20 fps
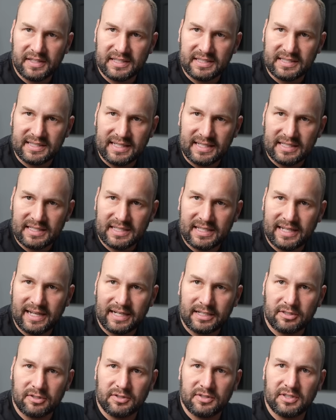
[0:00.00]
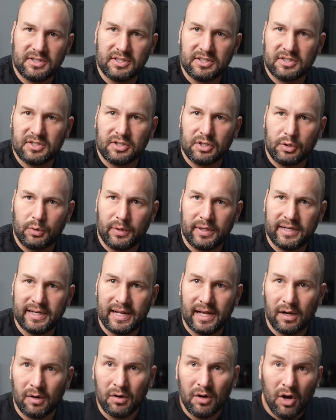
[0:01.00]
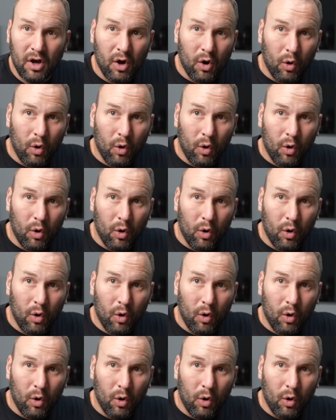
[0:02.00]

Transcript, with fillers: these DINSE connectors that just screw in now.